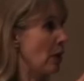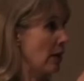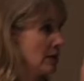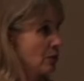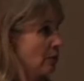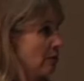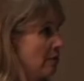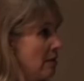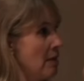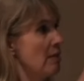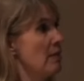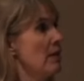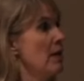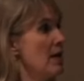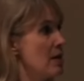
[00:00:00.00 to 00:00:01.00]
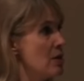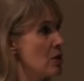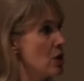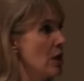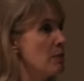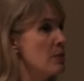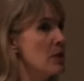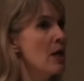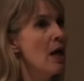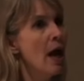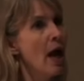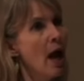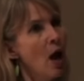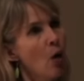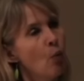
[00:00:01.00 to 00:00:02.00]
well as with the hand shapes.
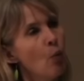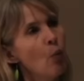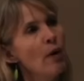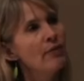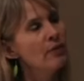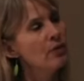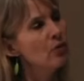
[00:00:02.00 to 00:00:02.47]
What the